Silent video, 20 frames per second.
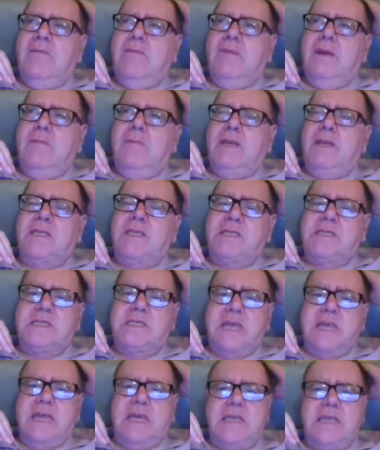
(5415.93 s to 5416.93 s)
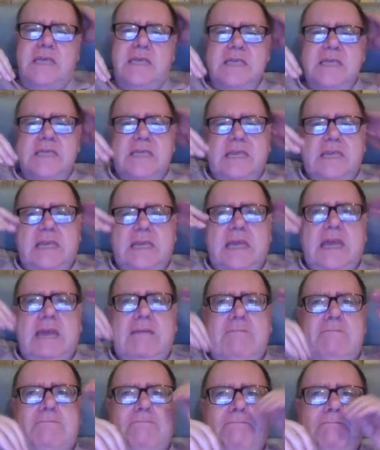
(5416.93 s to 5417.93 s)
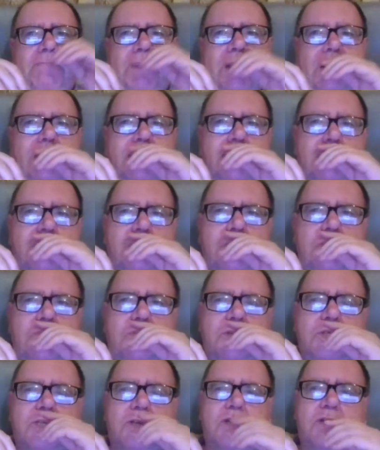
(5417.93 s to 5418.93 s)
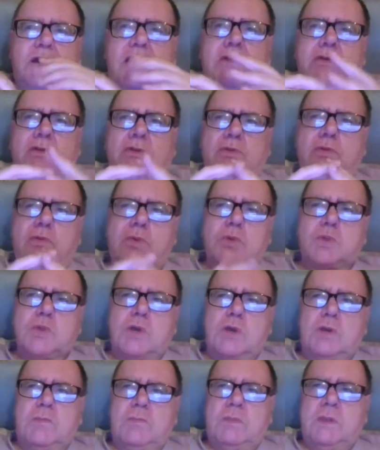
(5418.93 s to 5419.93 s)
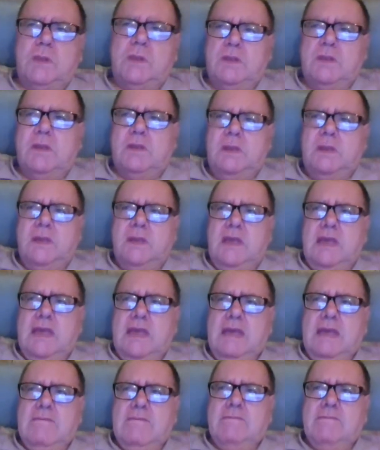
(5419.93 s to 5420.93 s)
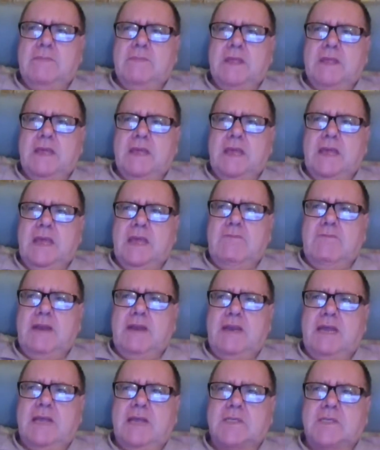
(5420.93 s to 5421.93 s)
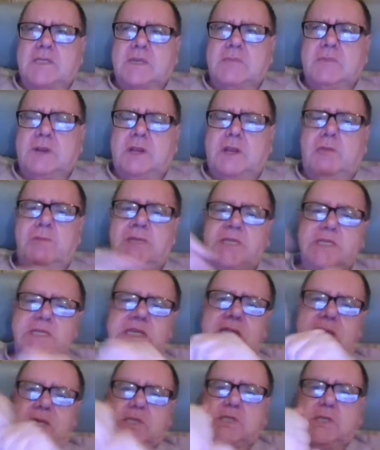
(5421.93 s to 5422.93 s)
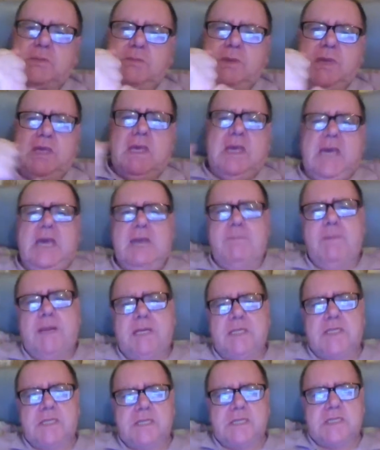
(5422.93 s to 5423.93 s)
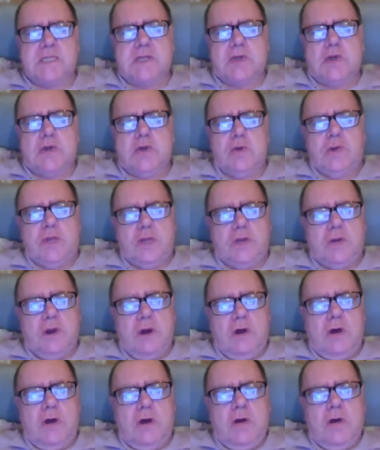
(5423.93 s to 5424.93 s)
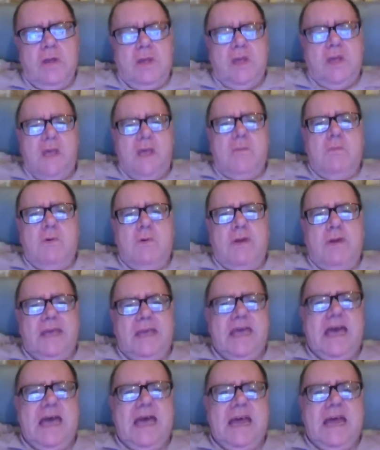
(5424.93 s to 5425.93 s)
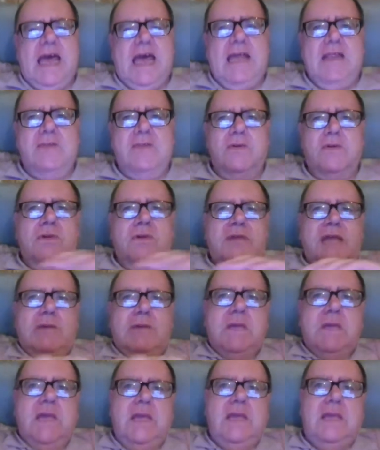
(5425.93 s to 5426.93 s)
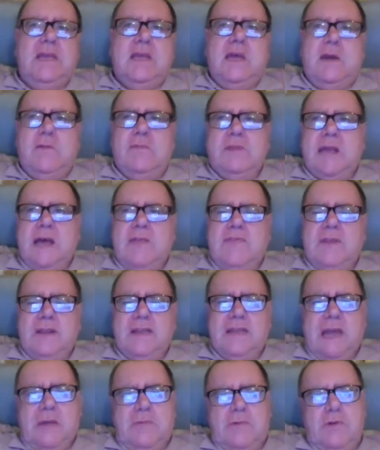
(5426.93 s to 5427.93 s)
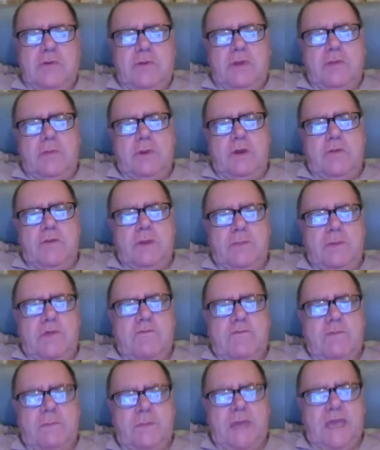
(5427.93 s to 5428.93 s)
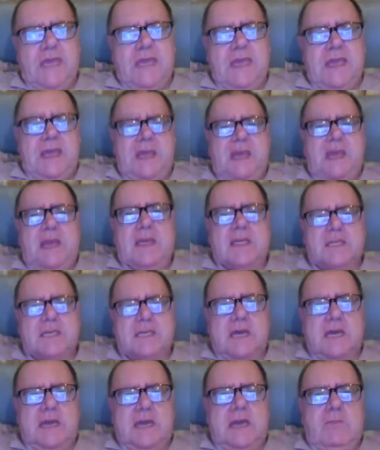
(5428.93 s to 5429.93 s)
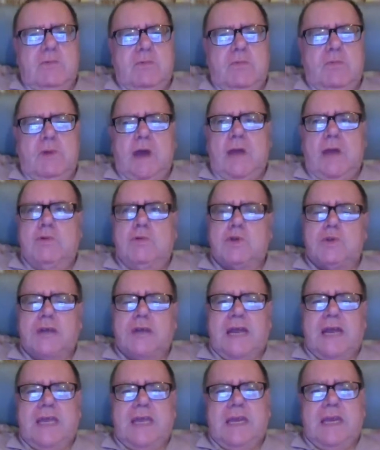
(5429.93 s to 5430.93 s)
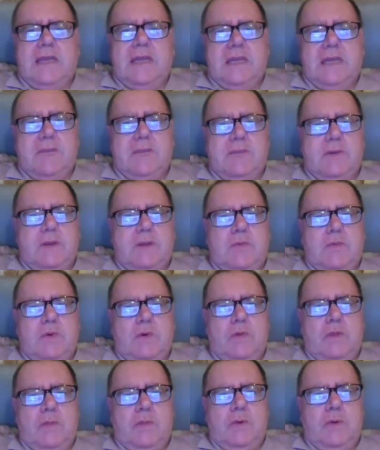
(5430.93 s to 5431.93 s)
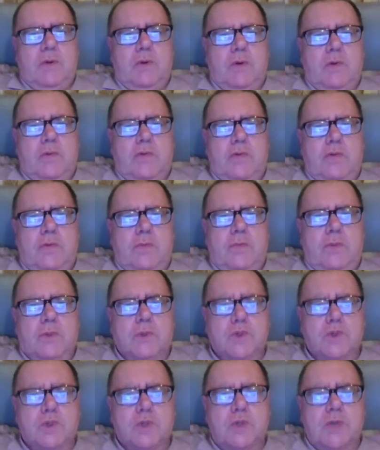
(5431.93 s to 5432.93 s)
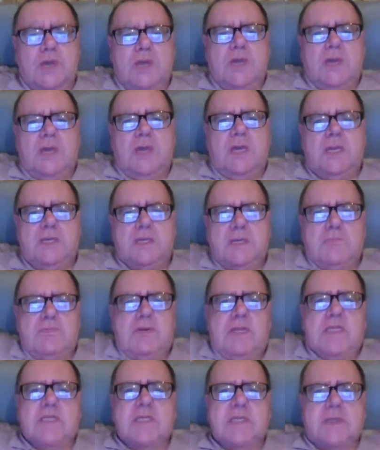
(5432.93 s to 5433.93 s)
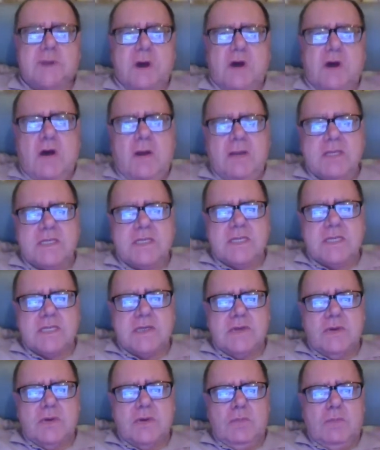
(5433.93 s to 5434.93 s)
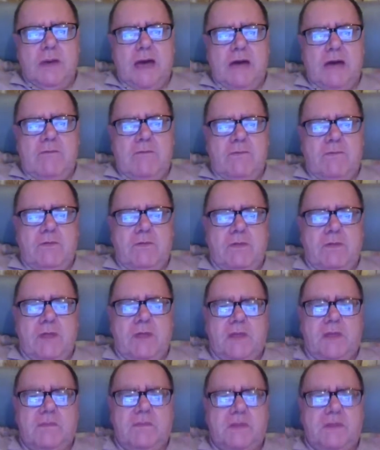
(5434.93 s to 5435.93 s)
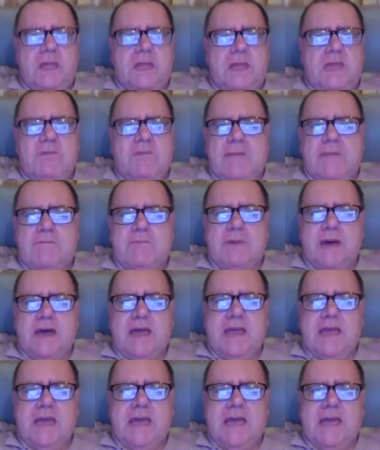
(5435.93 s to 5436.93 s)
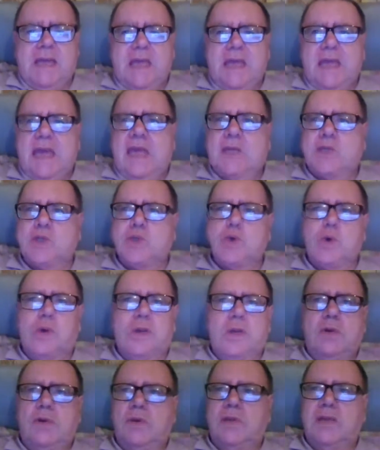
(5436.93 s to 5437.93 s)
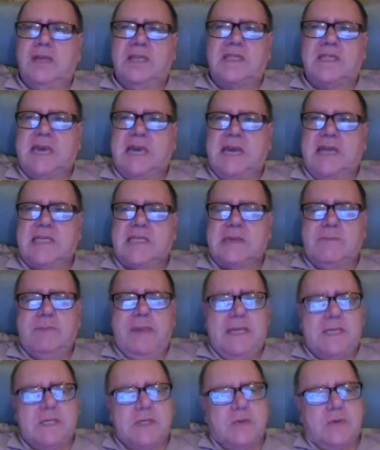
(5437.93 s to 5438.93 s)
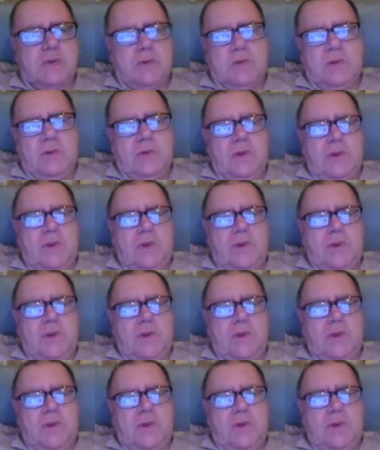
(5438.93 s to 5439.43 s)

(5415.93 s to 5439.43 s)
reminiscence, like because he has like I'm sure he puts a crown of thorns on him, Van Helsing, but I know he stakes him. He administers the coup de grace. But yeah, I thought that that I think that ruined the movie a bit for me because why would Dracula deliberately walk through a hawthorn bush? Because he's the Prince of Darkness, isn't he? All powerful vampire. Surely he could turn into mist or